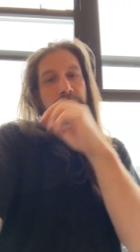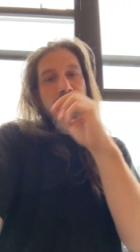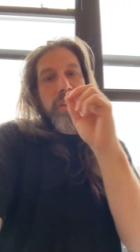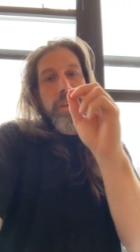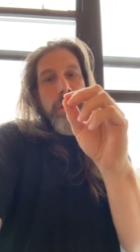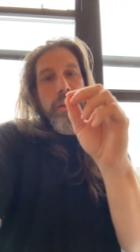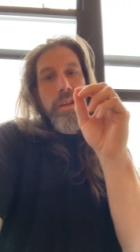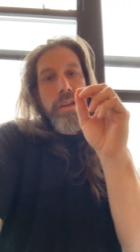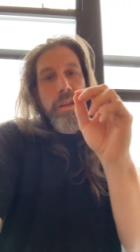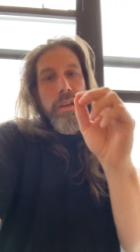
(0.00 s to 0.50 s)

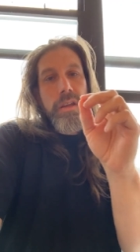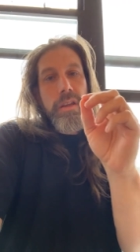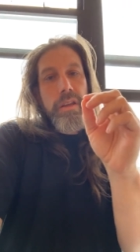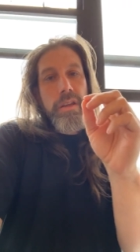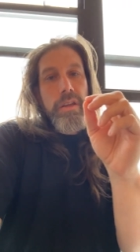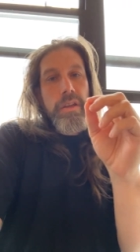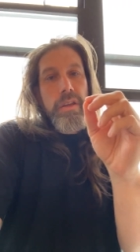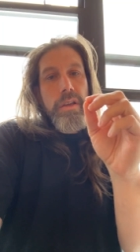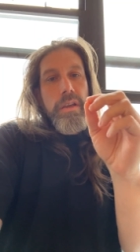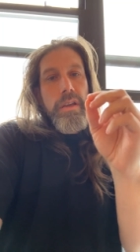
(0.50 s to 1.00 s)
Repeated,
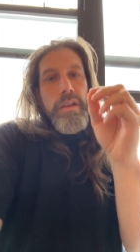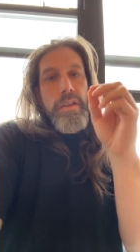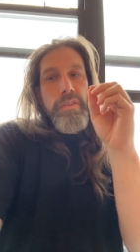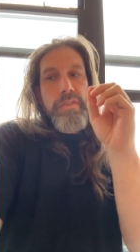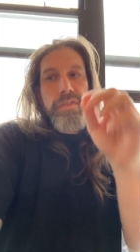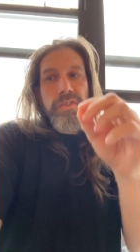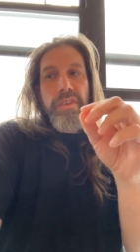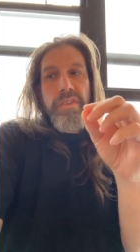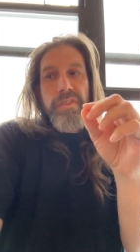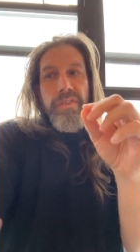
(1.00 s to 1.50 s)

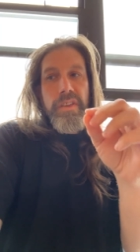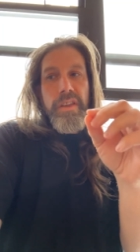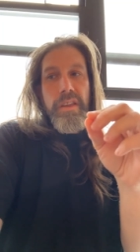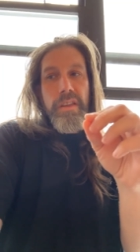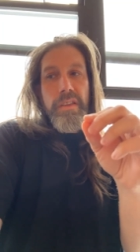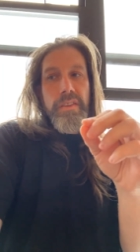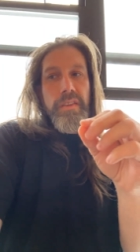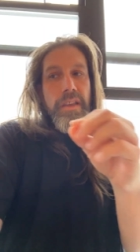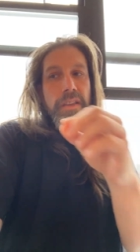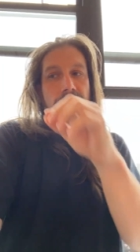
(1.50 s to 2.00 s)

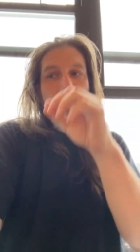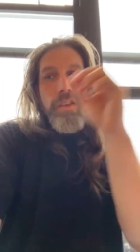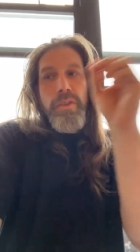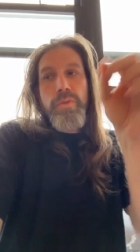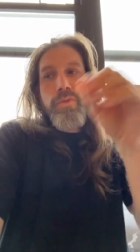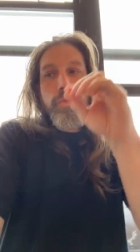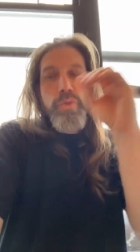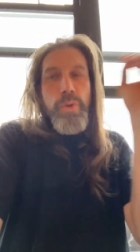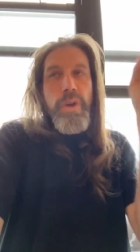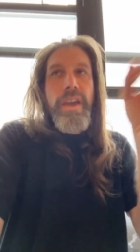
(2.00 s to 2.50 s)
consistent things that
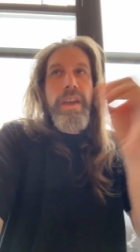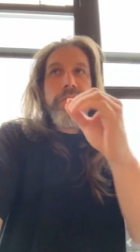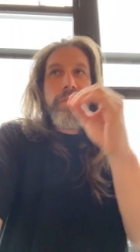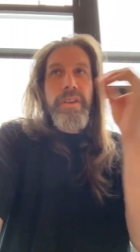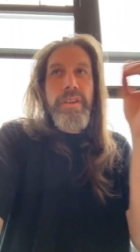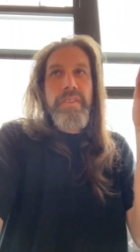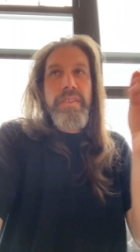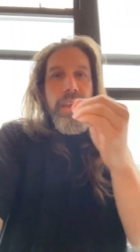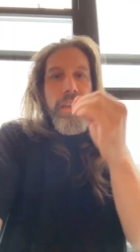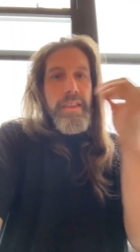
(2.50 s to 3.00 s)
you do
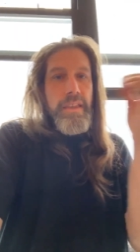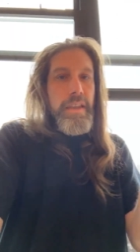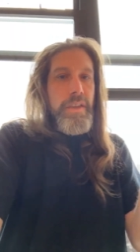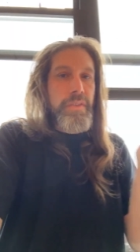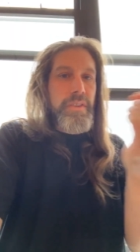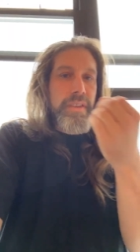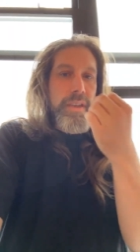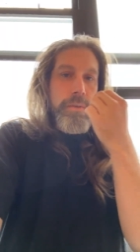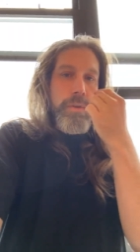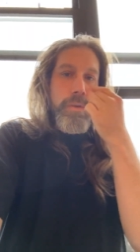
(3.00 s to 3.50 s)
every day,
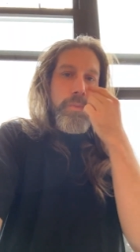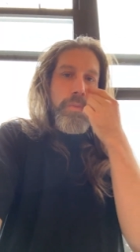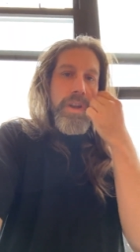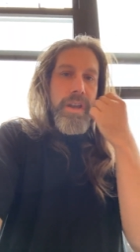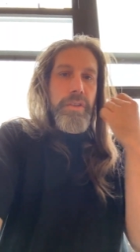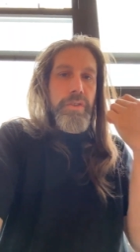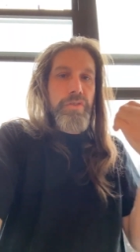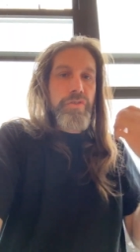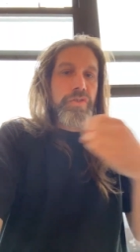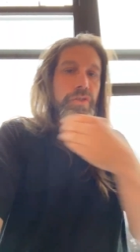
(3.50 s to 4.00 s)
like every time you
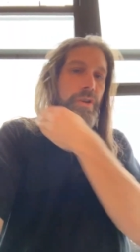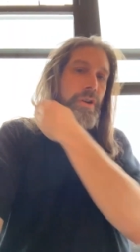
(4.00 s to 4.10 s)
wear the